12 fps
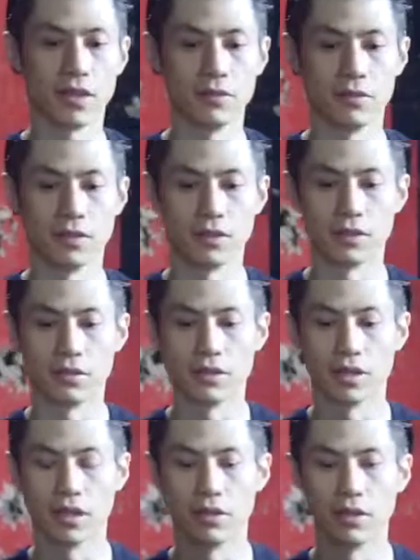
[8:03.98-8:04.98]
line, we're going to go
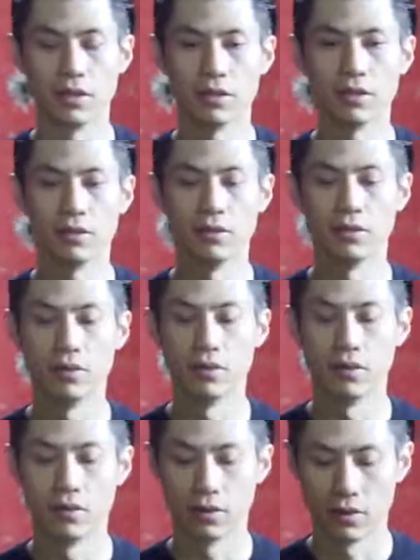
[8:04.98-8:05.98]
down here,
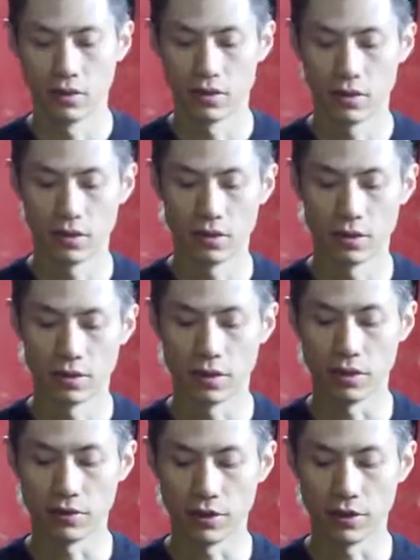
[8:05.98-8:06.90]
up